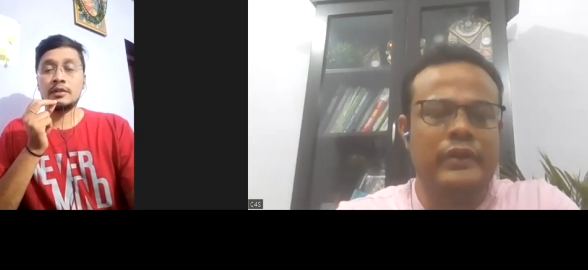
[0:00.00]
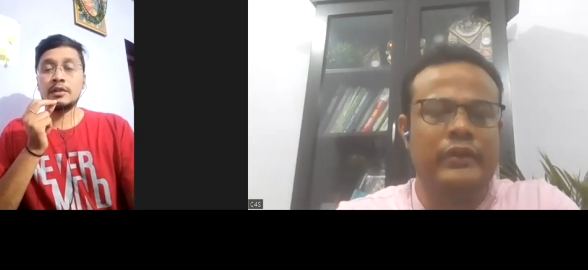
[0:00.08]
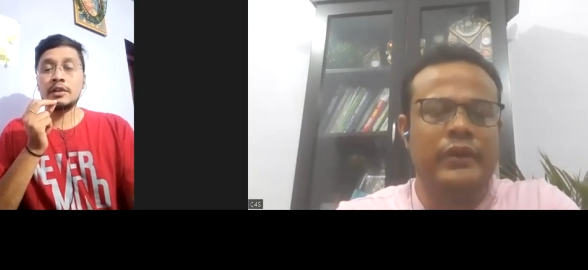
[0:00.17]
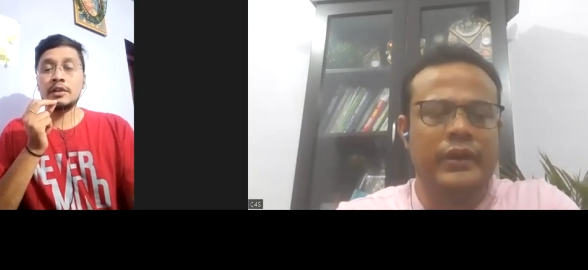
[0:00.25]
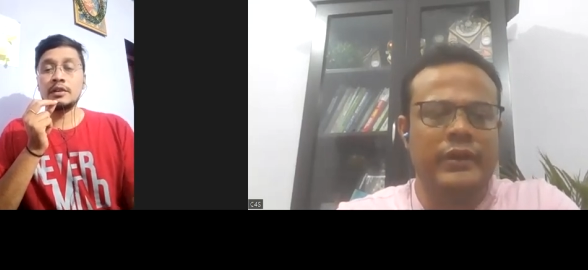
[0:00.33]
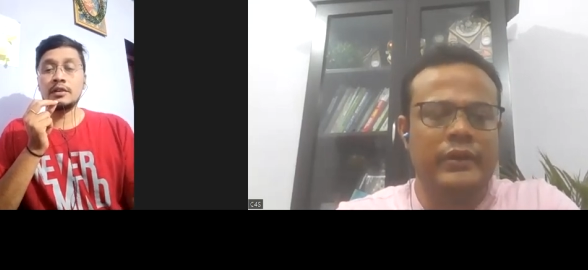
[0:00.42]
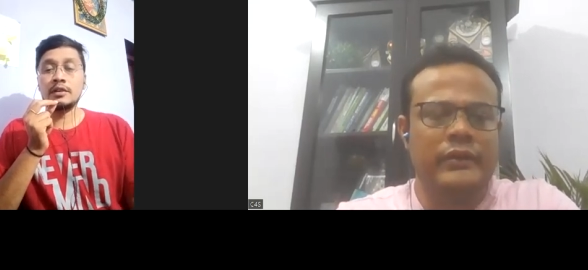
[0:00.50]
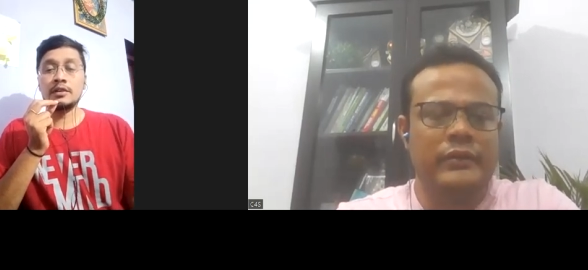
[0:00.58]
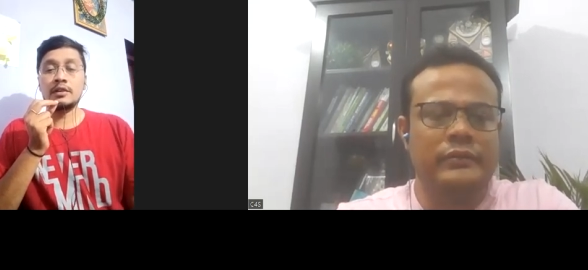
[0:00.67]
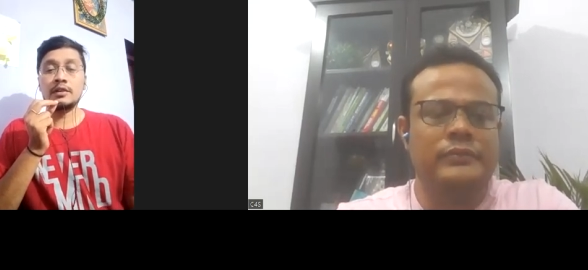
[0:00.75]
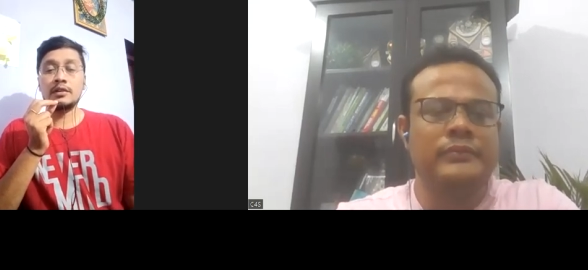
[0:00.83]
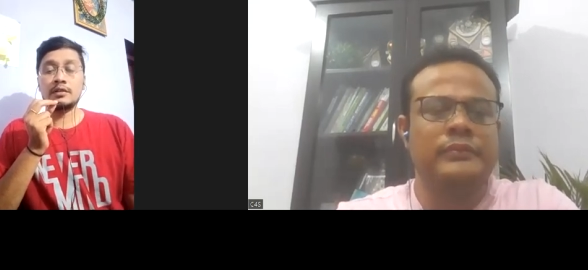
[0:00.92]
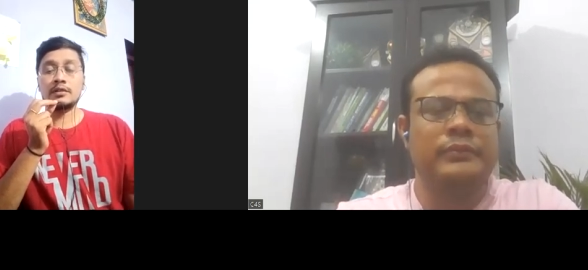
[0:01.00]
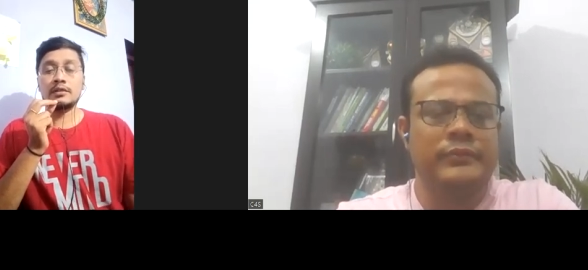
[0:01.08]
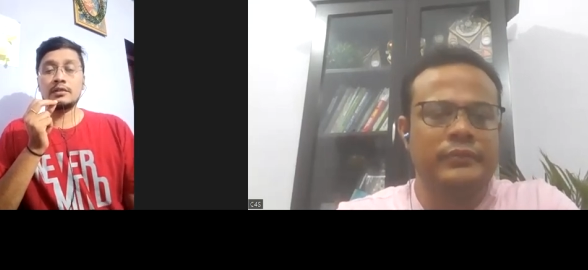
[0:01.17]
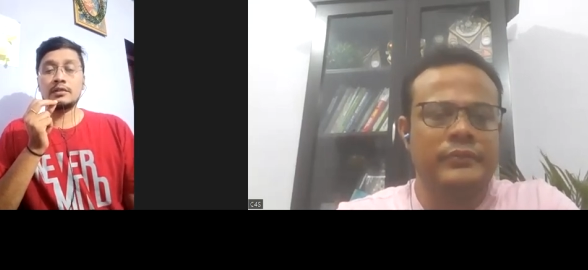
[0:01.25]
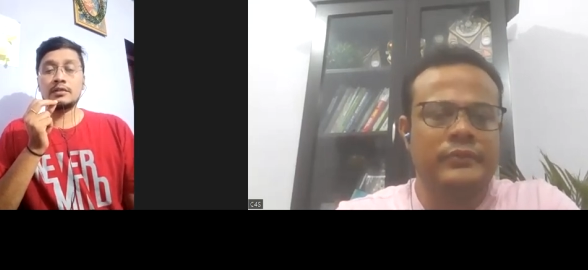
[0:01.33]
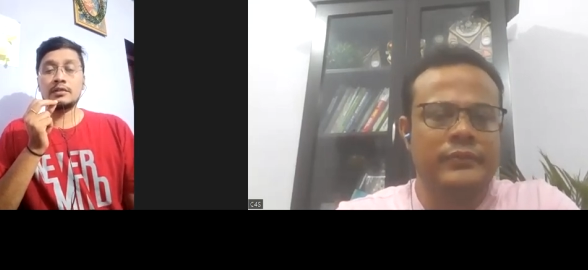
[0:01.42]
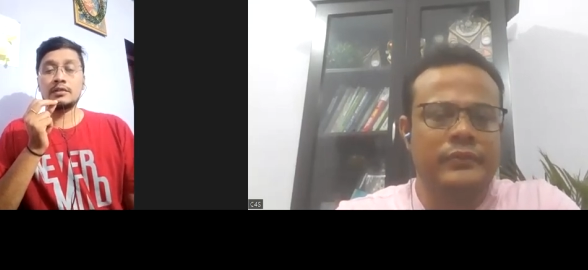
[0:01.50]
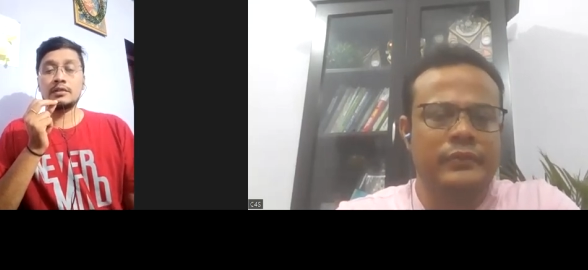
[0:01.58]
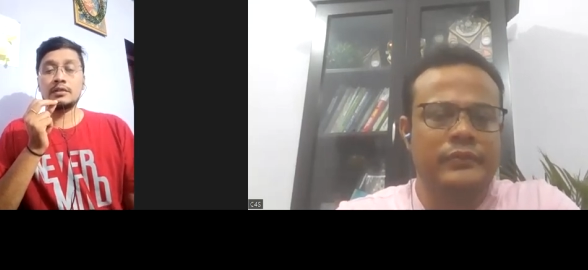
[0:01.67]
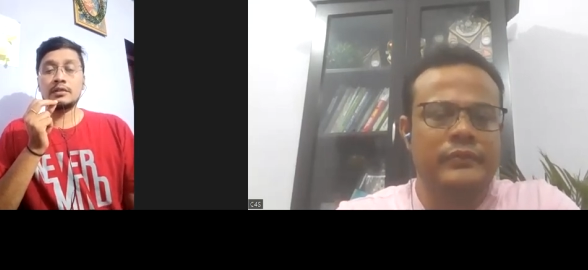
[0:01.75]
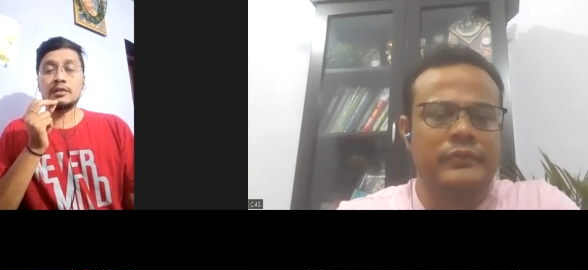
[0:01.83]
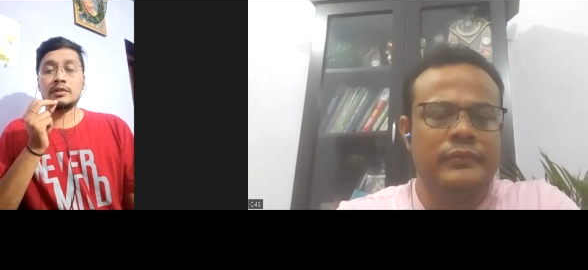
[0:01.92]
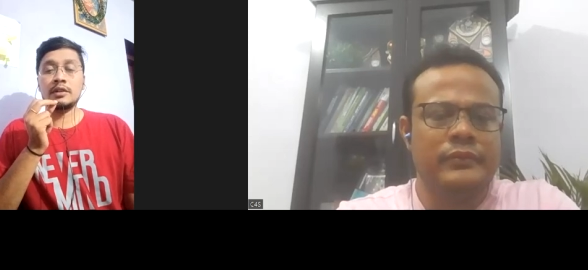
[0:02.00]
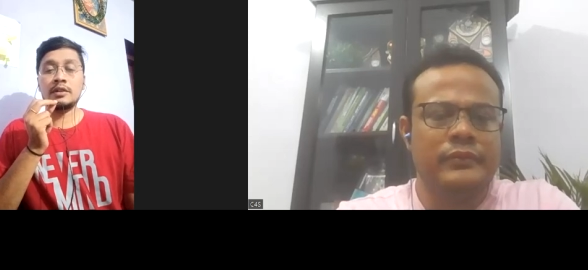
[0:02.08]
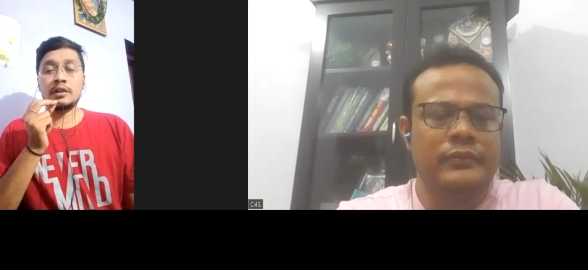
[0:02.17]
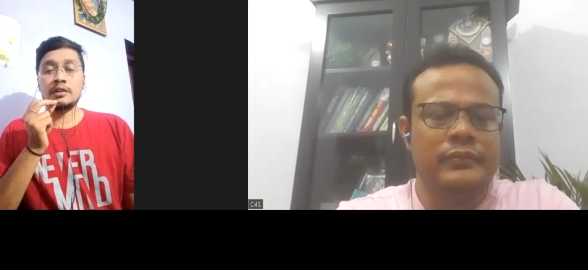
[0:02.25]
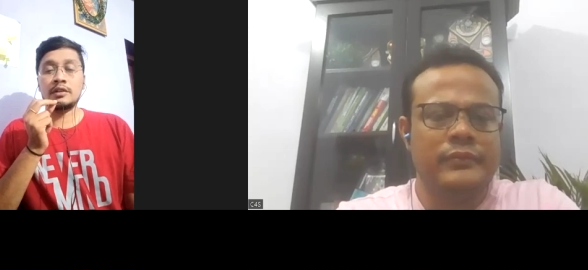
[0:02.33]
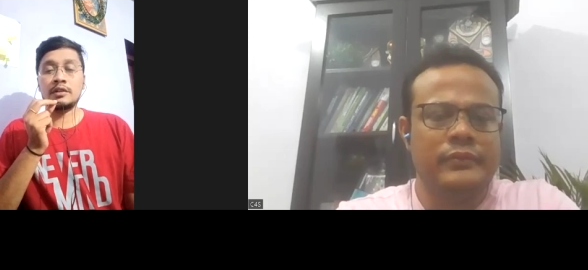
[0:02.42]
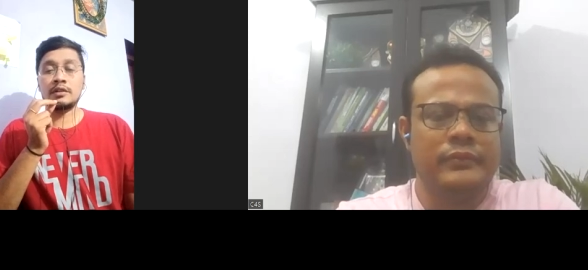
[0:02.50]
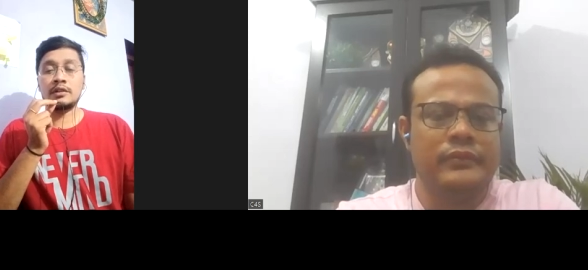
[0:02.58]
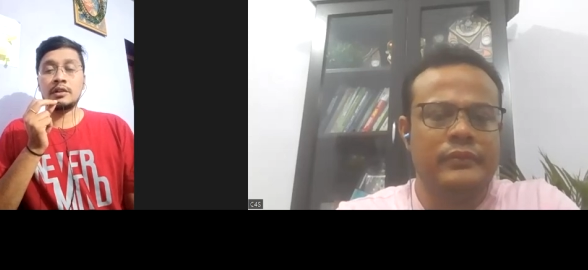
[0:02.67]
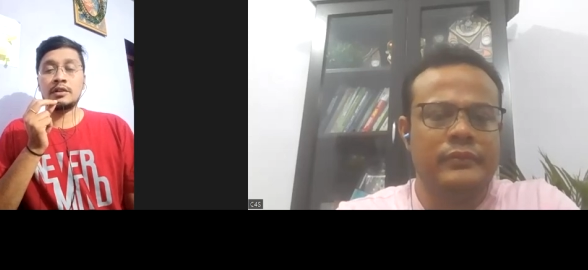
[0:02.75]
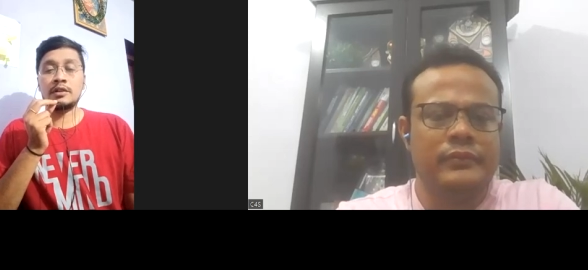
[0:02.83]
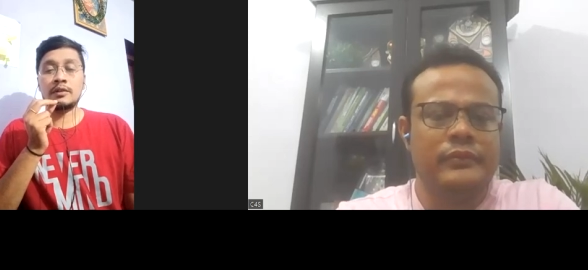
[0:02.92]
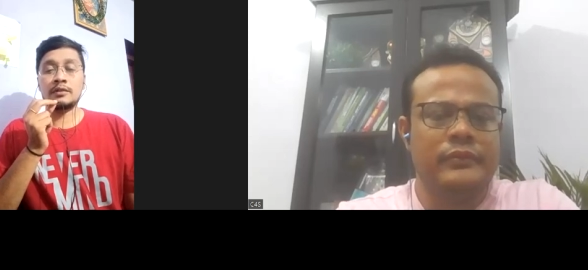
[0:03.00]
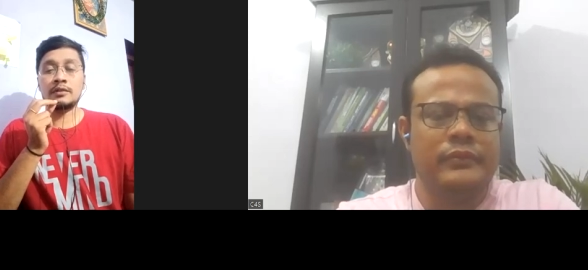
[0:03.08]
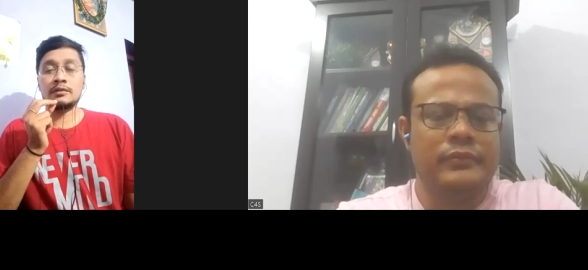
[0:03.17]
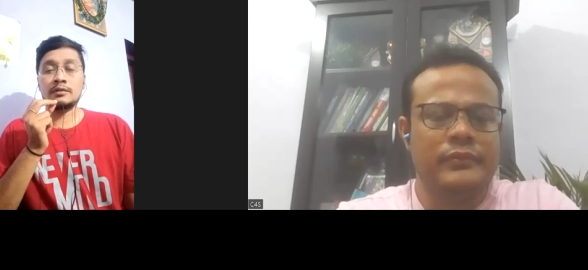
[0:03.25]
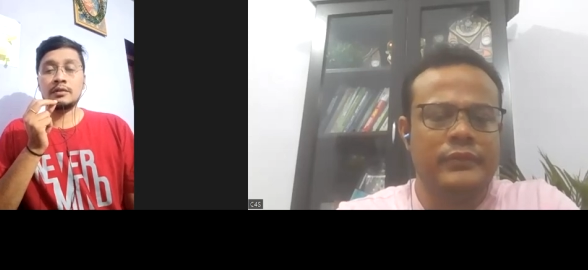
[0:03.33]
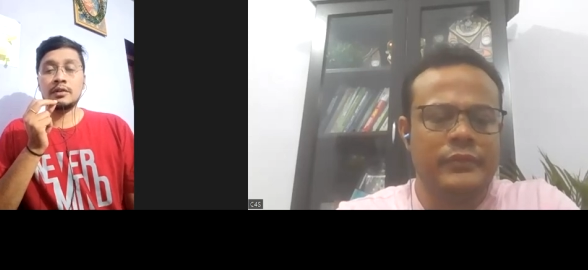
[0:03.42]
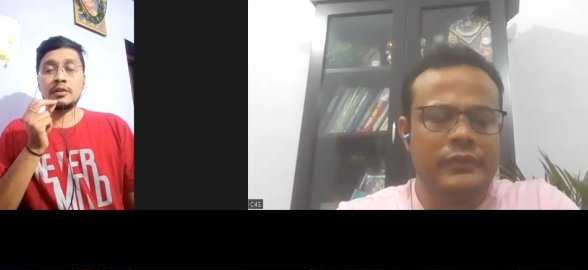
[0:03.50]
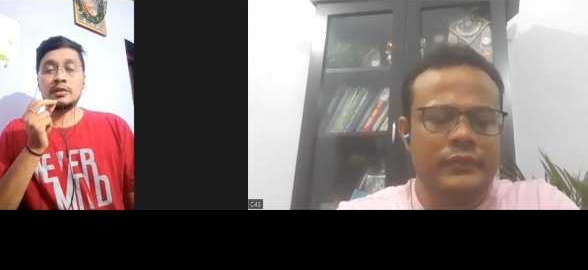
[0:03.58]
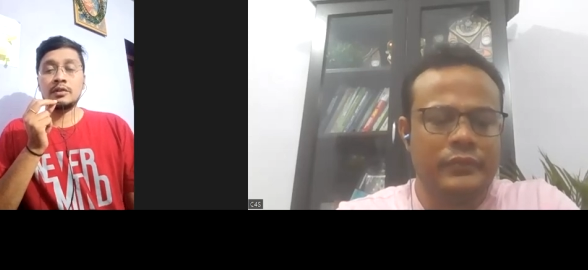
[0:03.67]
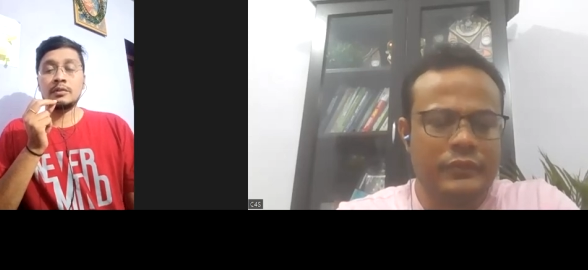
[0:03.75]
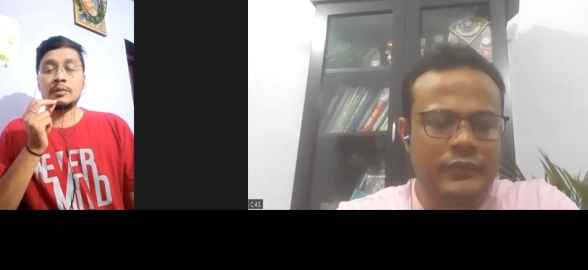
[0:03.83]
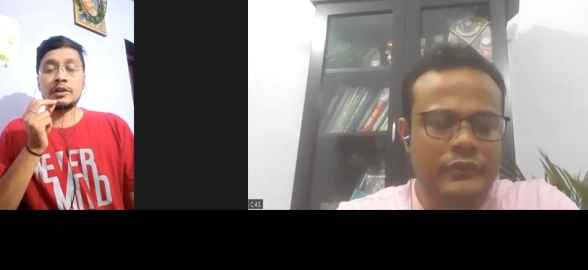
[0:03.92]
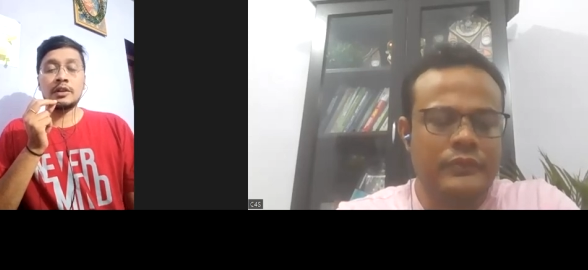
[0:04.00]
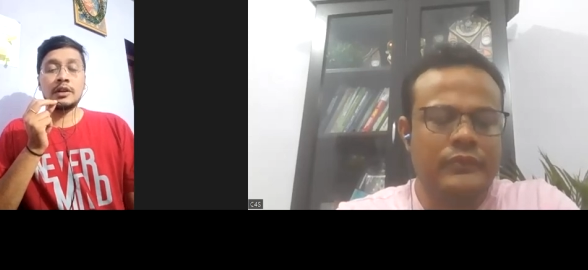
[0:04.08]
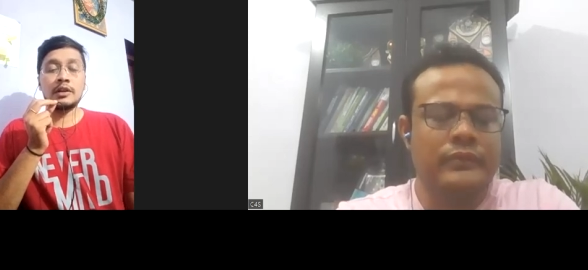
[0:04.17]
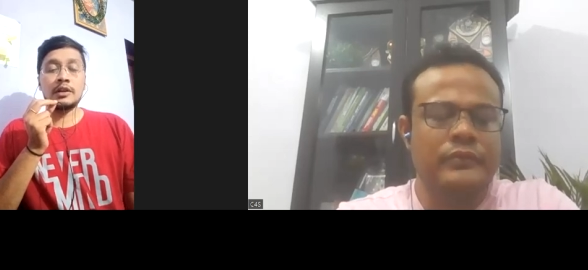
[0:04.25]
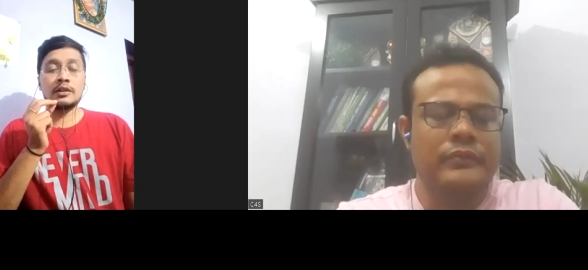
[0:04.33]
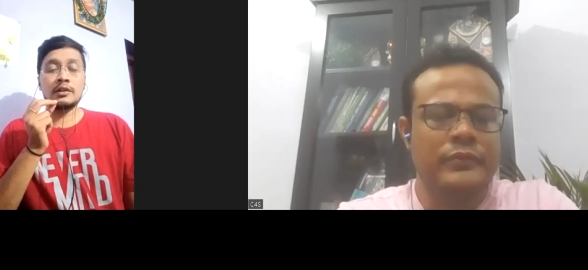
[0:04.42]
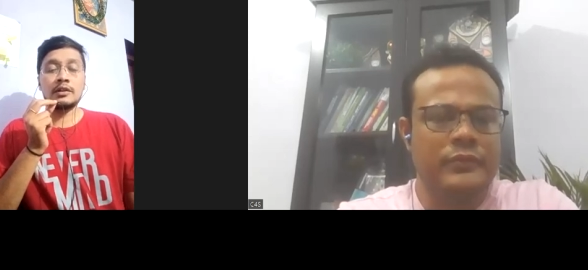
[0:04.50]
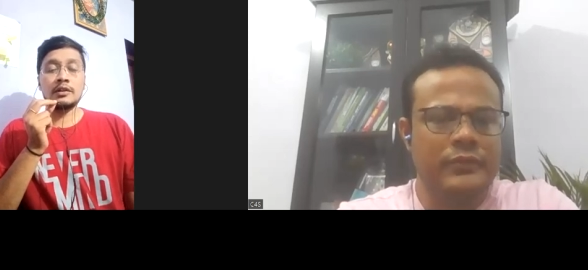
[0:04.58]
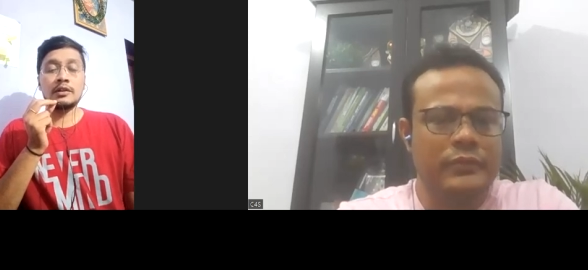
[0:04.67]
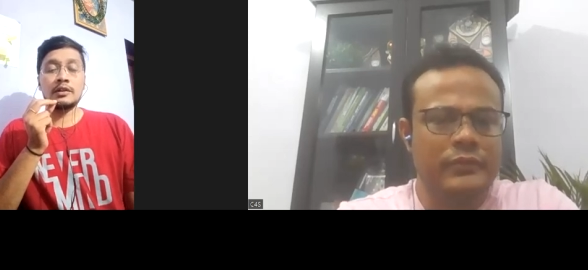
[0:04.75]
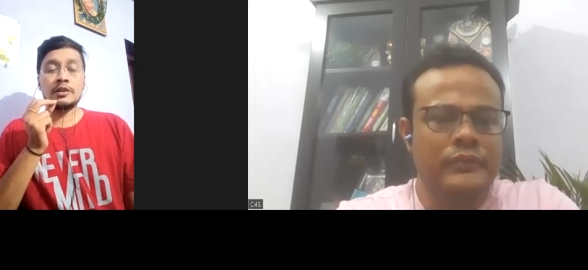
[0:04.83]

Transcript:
Speaker 1: Then right, right than other uh, other one. But I did